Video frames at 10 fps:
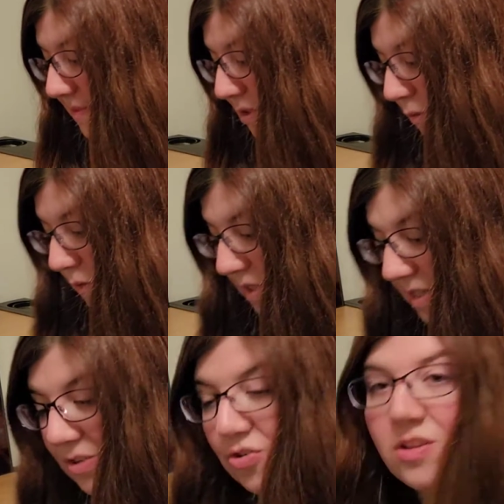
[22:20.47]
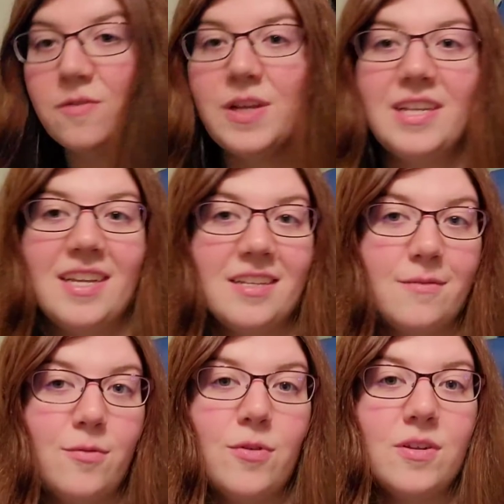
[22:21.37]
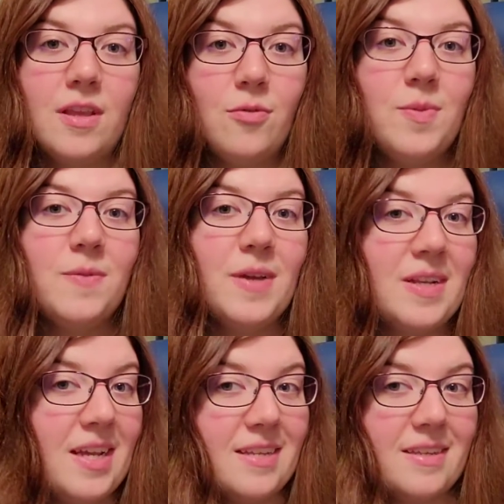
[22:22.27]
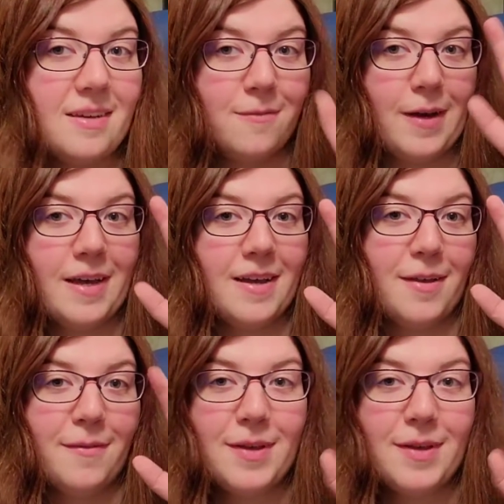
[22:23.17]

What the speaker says: So if he did join the Fantastic Four, they would be Fantastic Five.